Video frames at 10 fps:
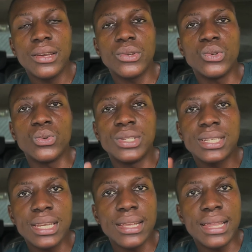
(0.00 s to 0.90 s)
you'd
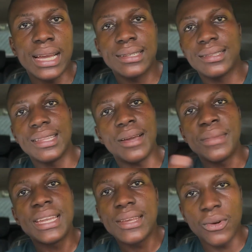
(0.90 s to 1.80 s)
see that there are
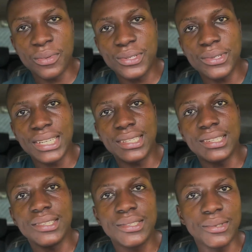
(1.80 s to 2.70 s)
many opportunities.